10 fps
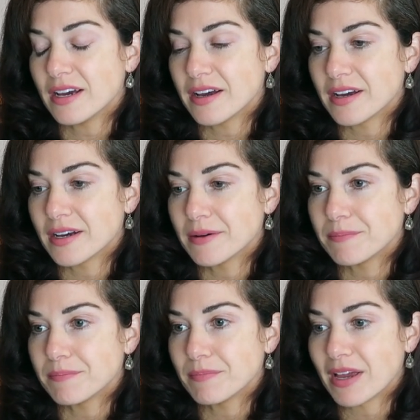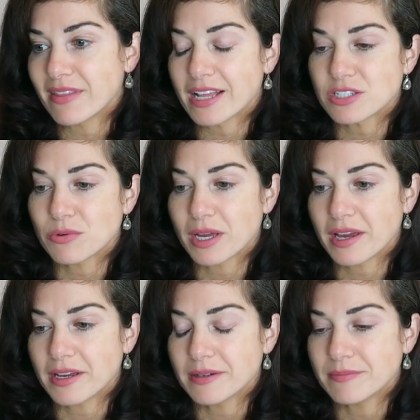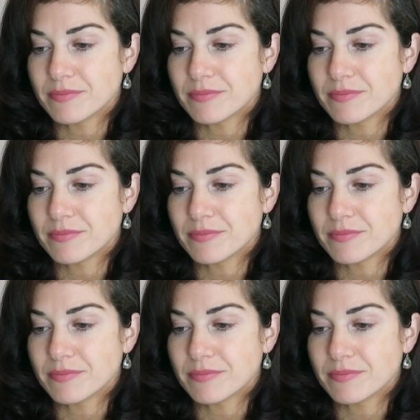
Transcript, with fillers: Um, and that's okay